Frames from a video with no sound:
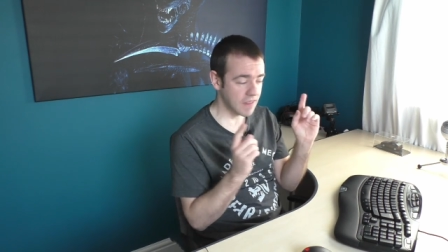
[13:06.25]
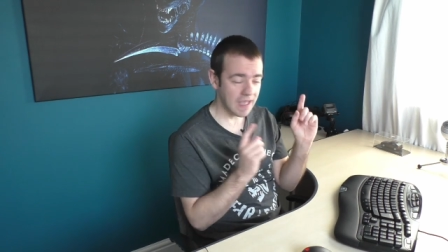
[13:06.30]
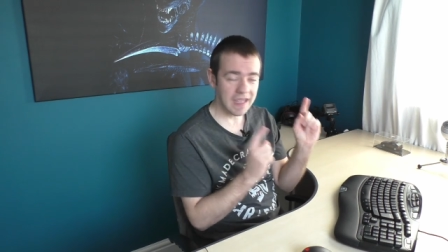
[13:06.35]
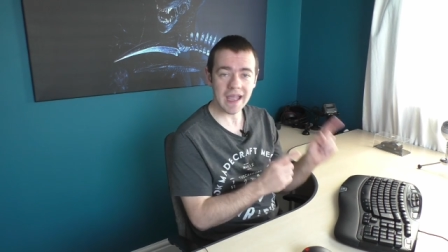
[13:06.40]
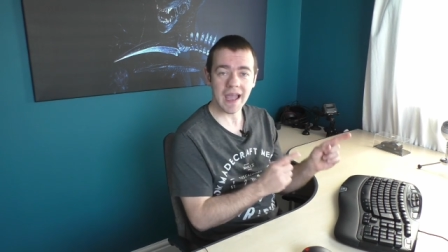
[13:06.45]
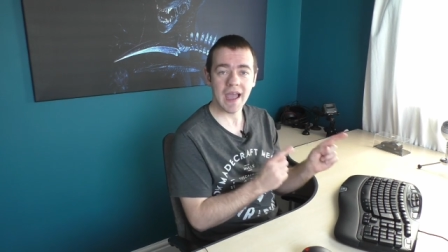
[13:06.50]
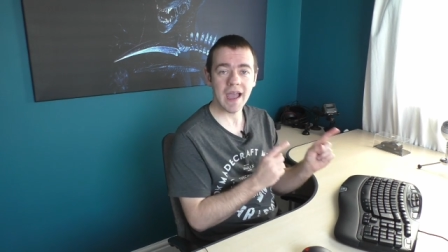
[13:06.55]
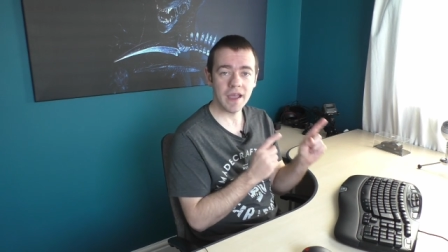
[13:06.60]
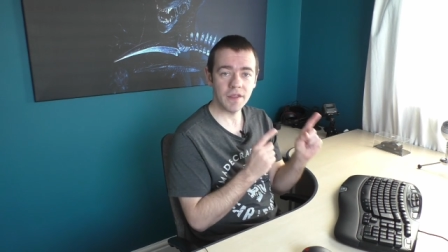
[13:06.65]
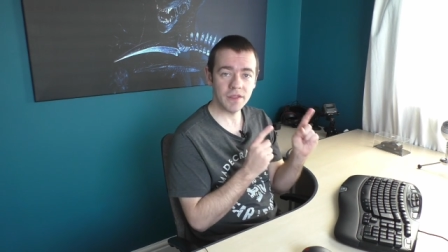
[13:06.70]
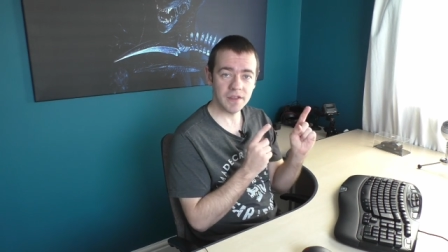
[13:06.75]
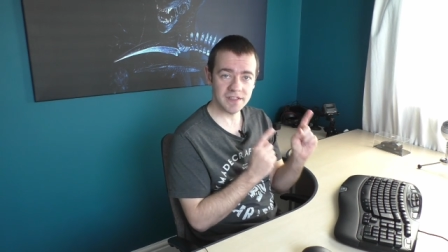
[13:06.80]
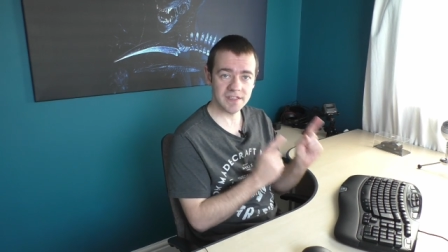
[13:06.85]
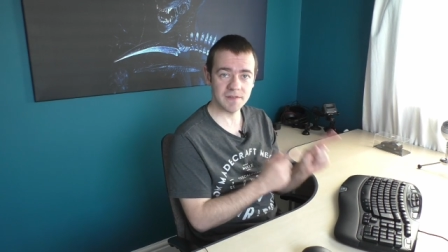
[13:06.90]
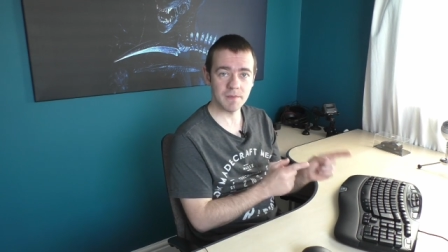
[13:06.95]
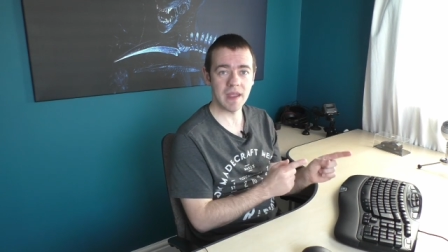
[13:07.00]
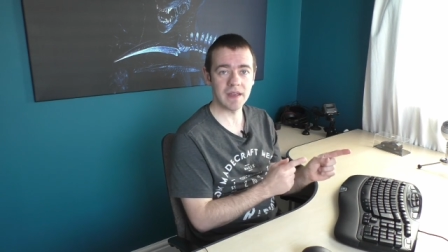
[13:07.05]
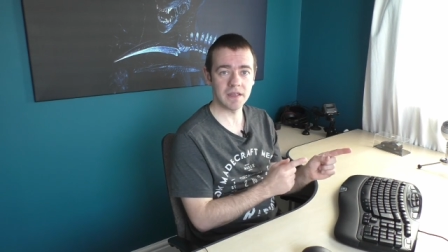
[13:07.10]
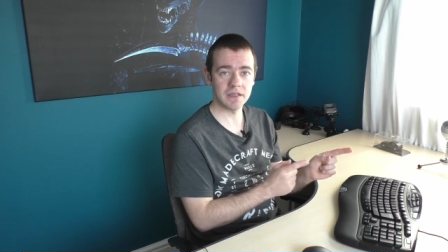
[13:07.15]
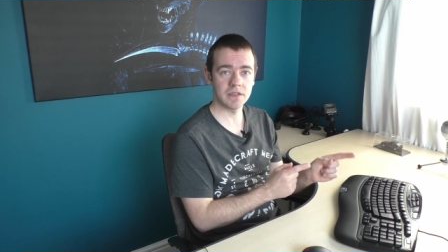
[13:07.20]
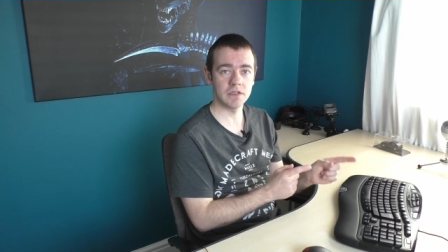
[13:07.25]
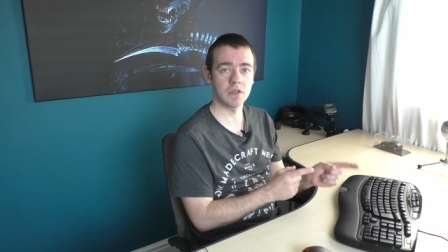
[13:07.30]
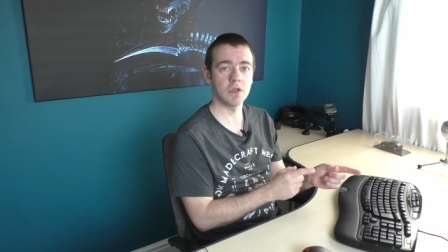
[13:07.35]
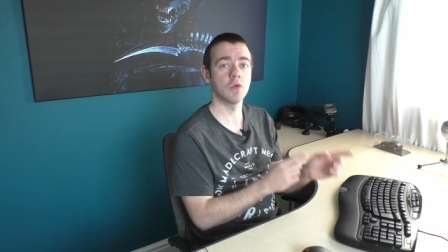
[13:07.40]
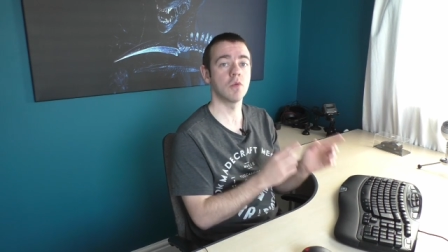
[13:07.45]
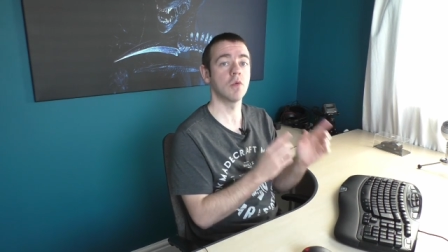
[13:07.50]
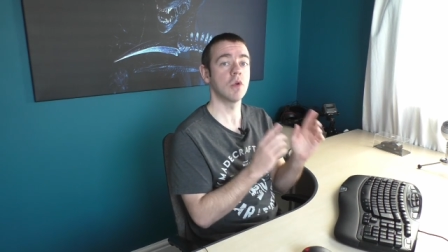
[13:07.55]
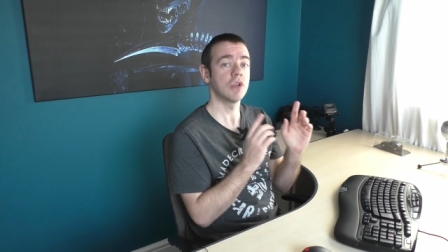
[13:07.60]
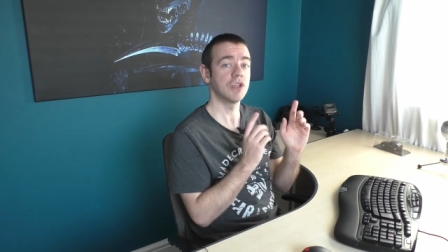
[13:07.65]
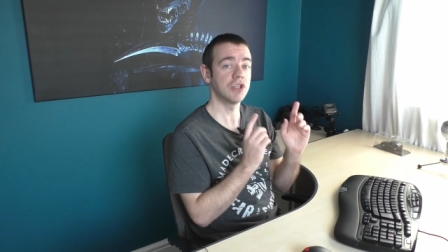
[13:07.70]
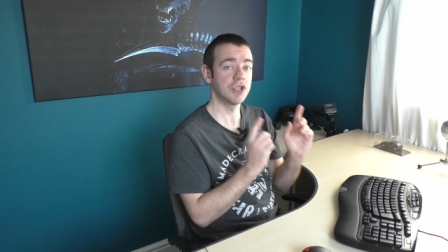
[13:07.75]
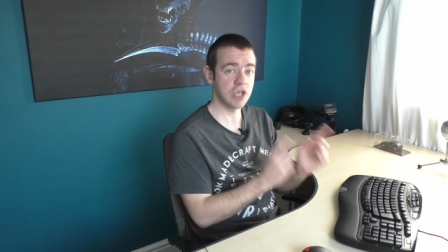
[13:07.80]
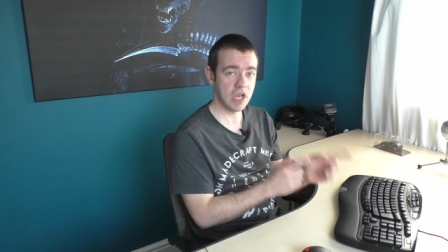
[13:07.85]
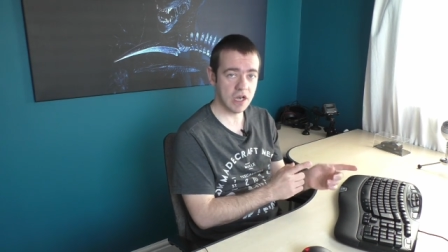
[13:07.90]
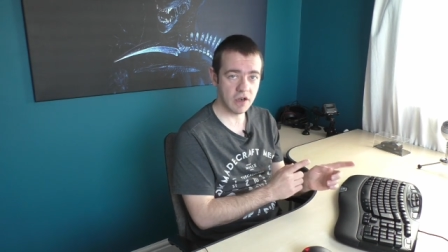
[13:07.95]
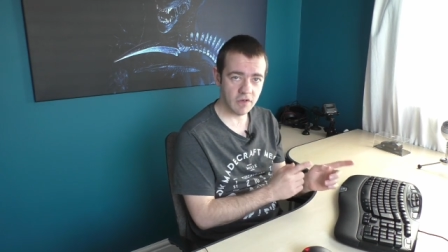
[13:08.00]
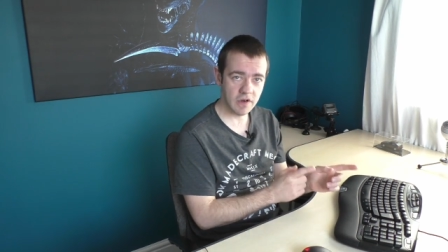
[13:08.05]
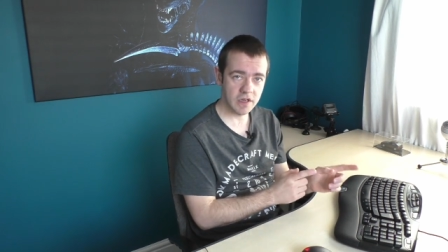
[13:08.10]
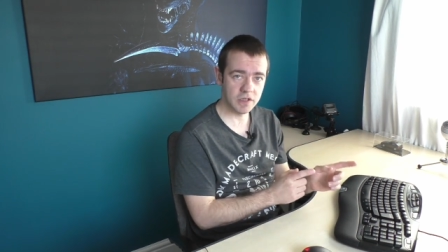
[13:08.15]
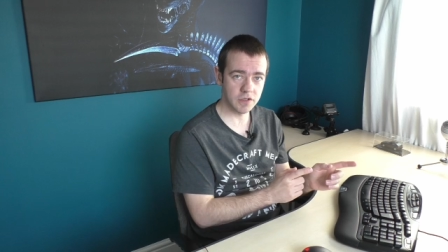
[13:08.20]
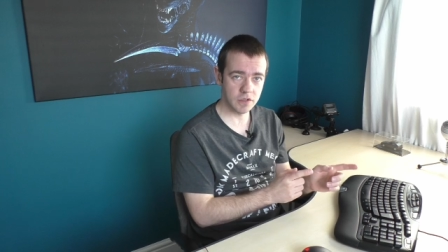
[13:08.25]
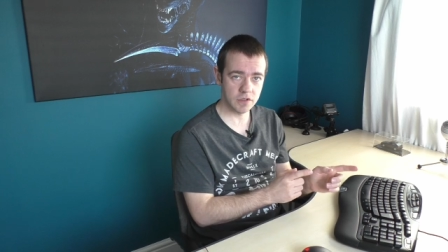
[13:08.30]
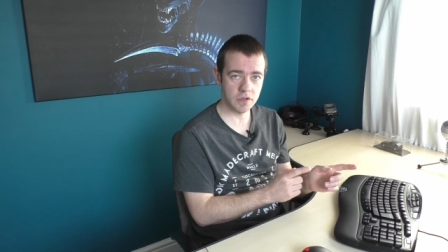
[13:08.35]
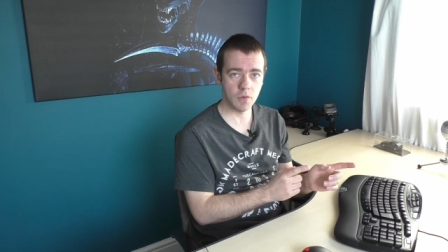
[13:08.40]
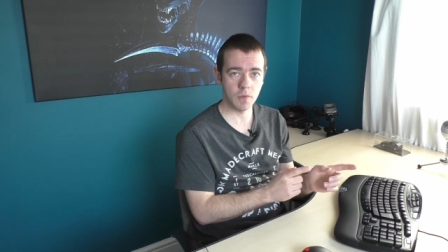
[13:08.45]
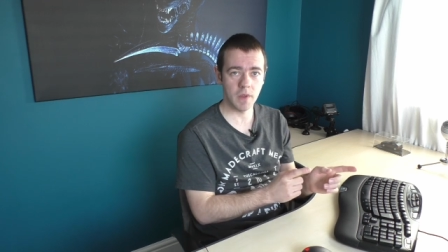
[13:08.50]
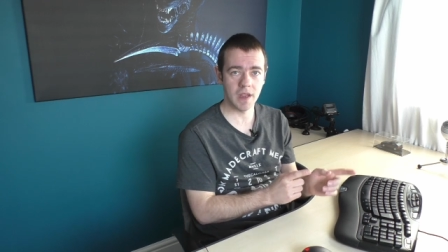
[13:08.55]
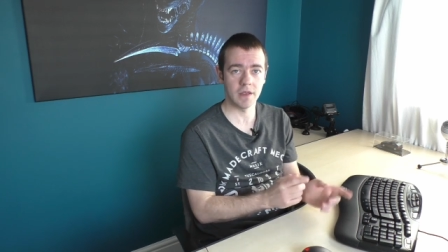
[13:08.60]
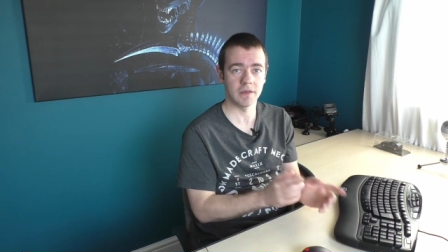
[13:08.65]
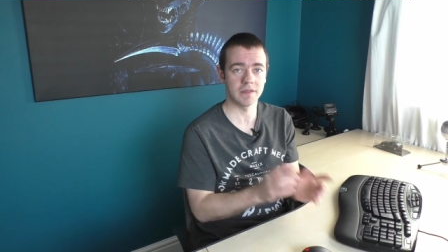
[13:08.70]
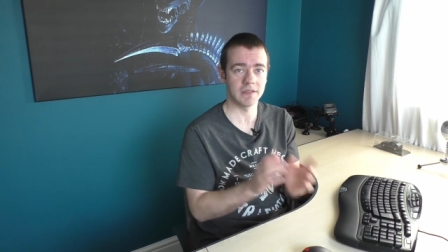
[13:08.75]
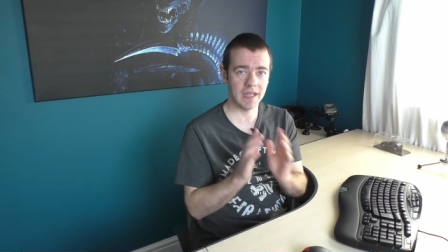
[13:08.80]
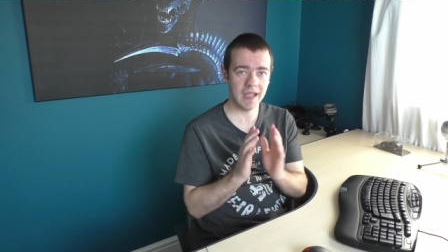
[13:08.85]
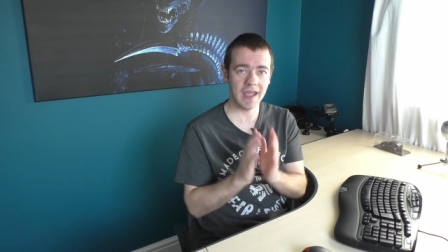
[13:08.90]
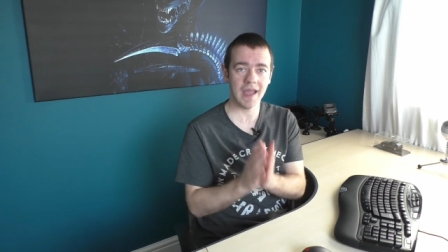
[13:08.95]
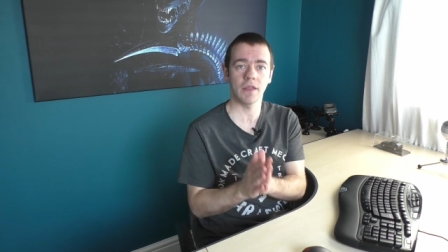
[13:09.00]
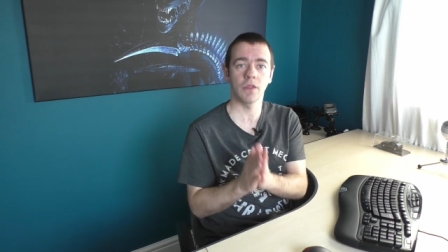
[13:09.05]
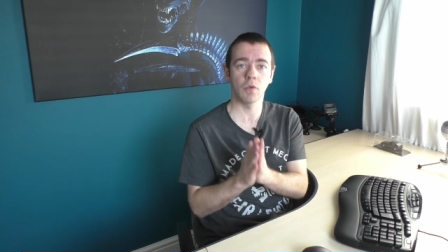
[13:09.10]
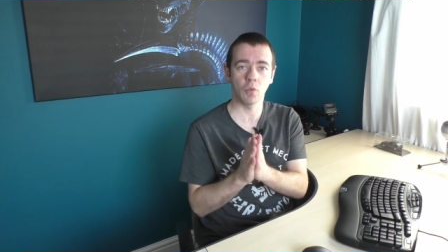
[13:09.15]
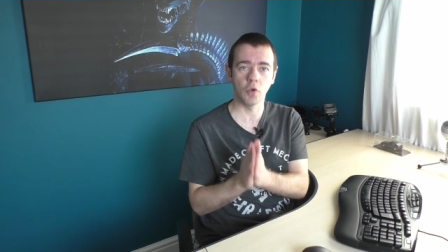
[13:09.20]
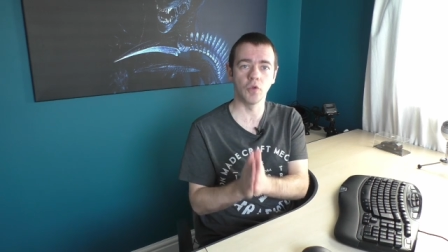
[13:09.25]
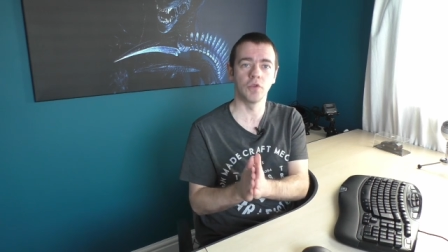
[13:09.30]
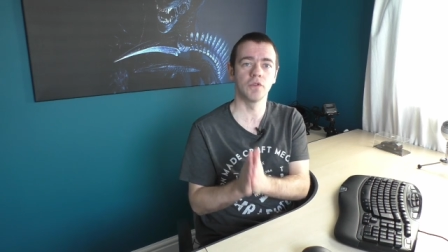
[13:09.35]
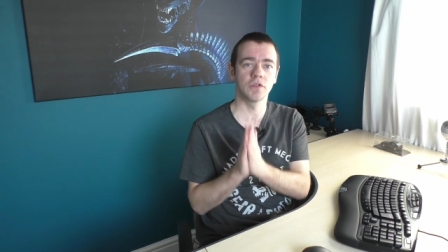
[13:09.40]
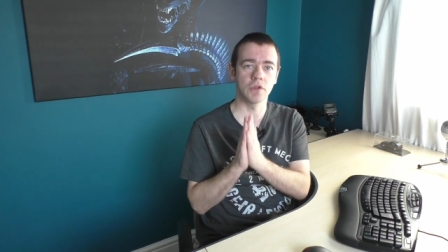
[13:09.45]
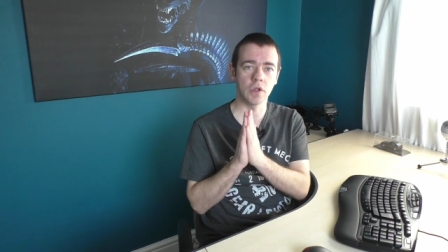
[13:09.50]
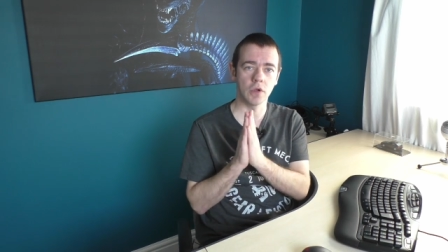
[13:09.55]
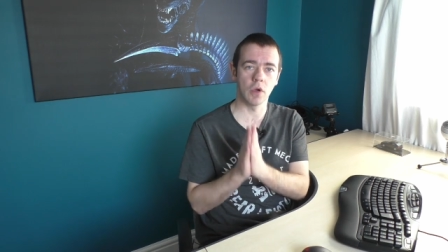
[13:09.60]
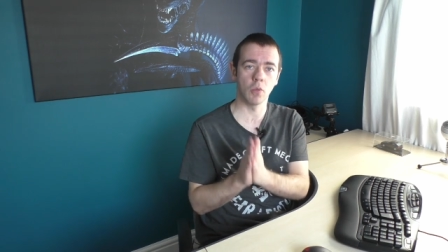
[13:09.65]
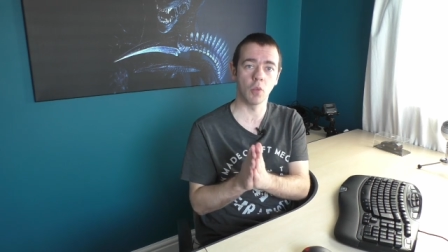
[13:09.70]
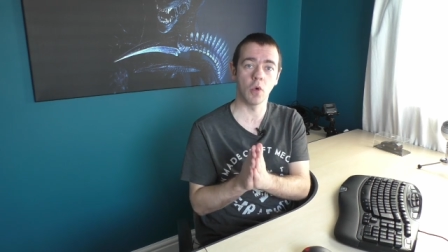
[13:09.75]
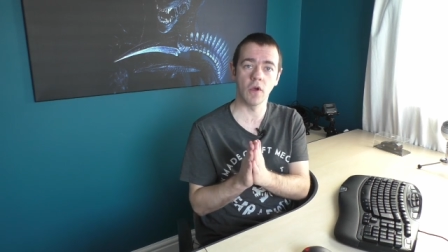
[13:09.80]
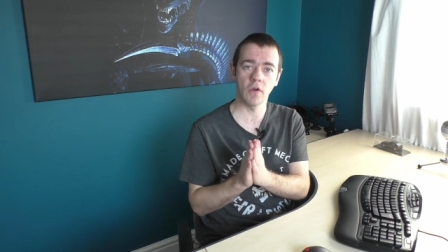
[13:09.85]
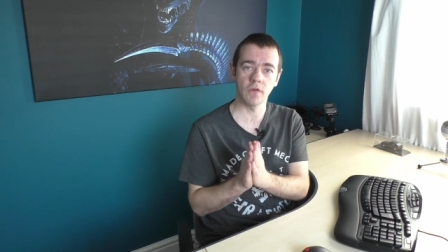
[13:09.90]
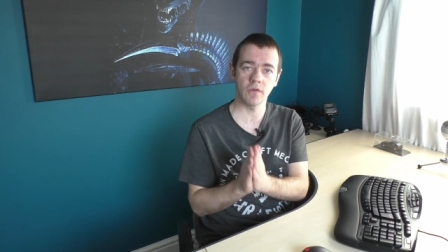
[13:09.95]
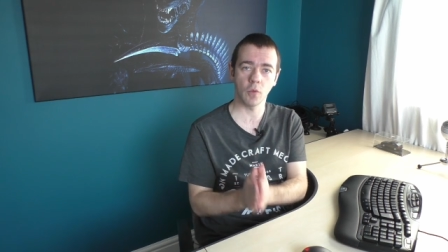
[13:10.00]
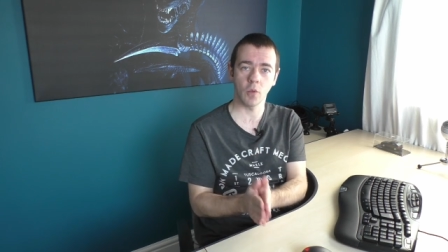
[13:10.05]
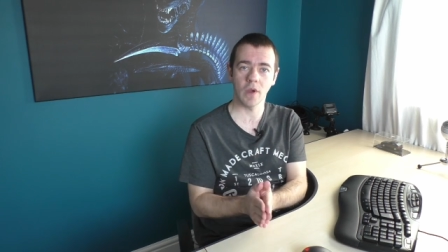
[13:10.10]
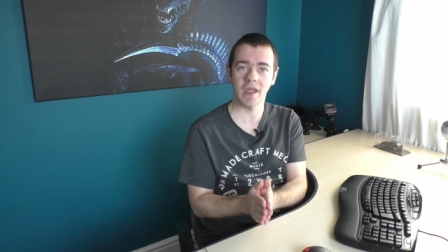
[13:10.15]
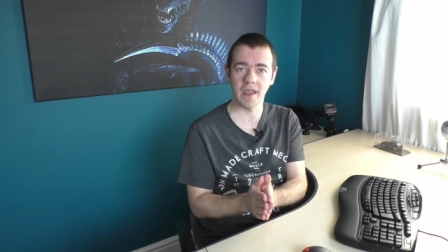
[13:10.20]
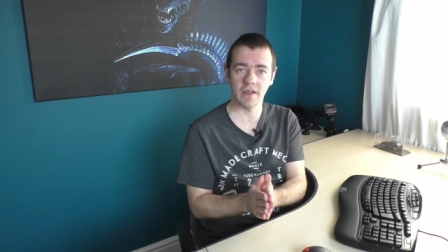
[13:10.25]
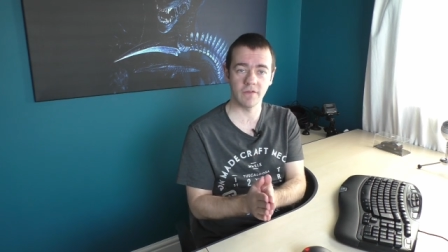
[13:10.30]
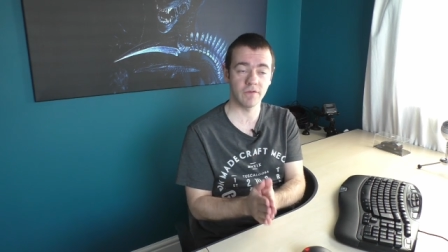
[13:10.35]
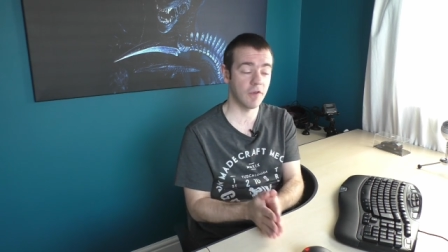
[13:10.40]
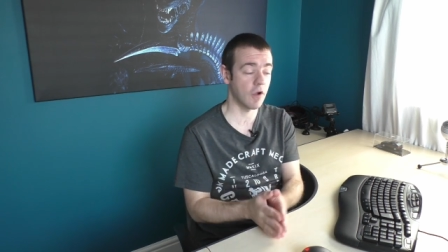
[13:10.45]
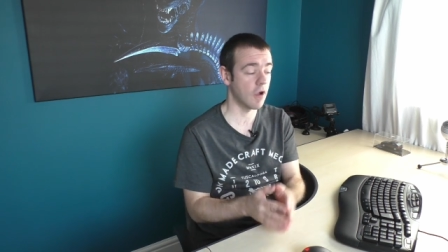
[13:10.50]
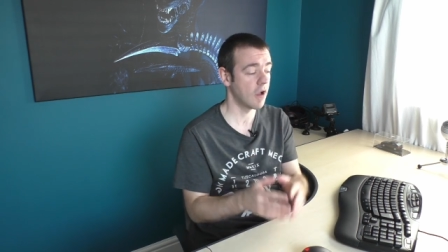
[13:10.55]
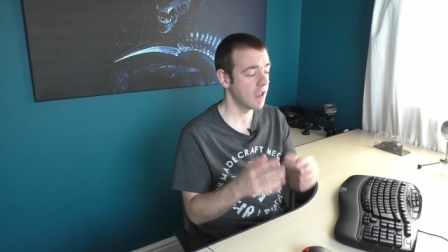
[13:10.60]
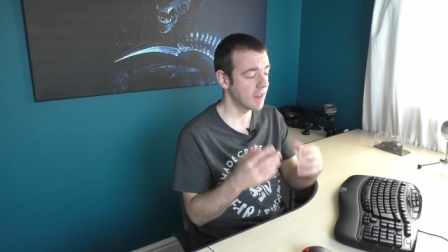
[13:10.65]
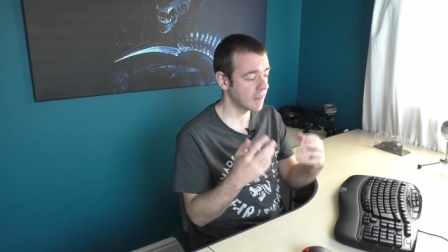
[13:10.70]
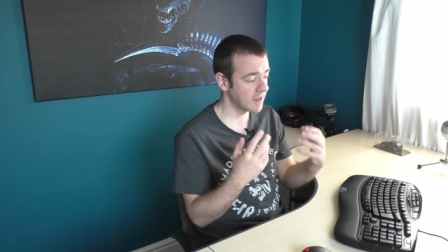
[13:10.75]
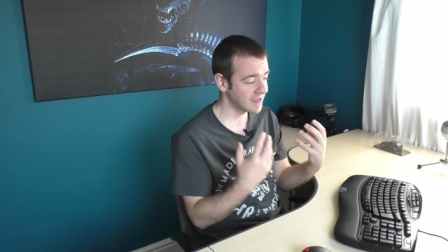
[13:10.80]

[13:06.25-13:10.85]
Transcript: They are the SMETS2 Generation 2 meters. They are the ones that are worth waiting for.